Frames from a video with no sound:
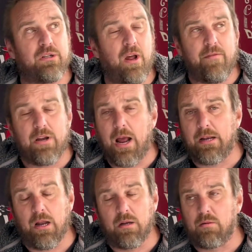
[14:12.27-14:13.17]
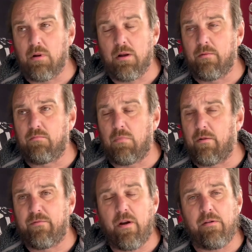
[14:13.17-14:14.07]
I haven't had it in, in a, a
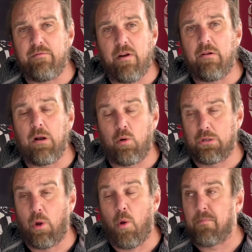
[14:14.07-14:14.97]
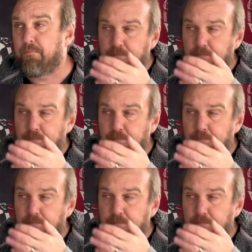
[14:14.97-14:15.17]
very very long time.